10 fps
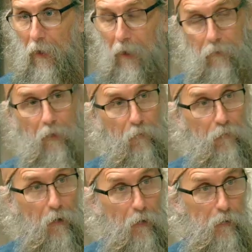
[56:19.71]
and they're
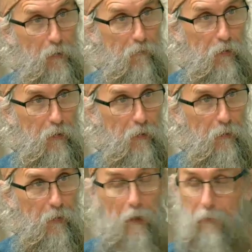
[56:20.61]
very unloving.
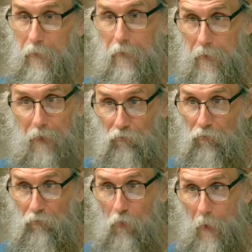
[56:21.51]
And that's
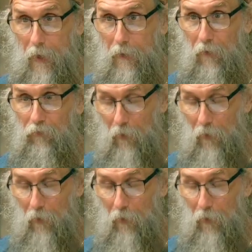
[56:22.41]
just the way it is.